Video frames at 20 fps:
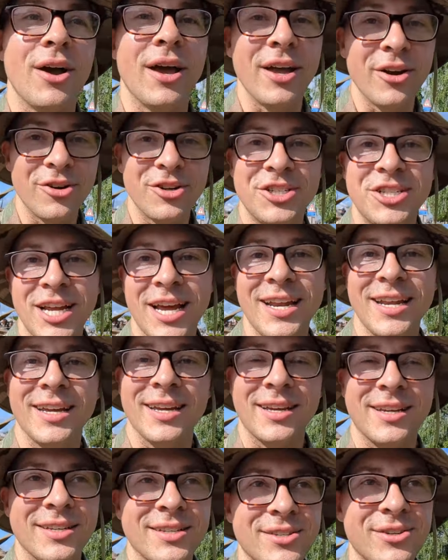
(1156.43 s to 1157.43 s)

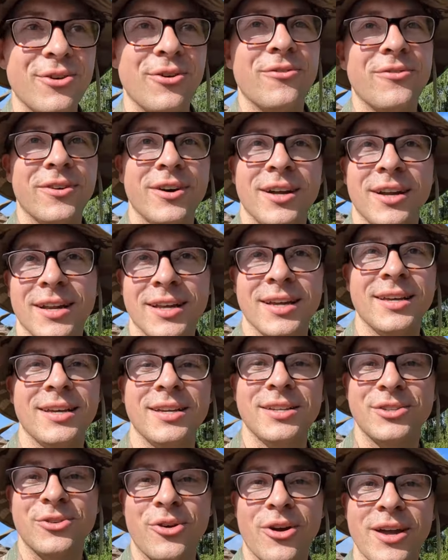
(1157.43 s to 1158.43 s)
energetic, it's so fun,
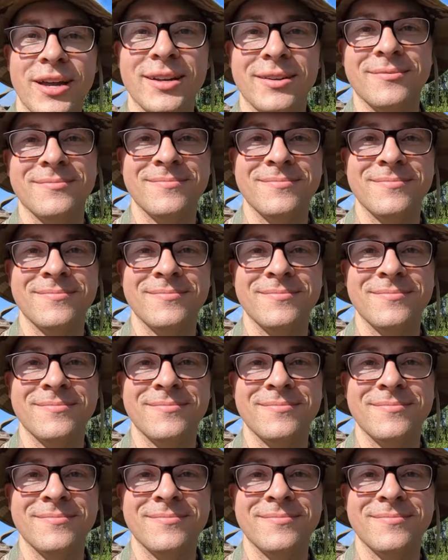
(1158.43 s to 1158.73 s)
it's great.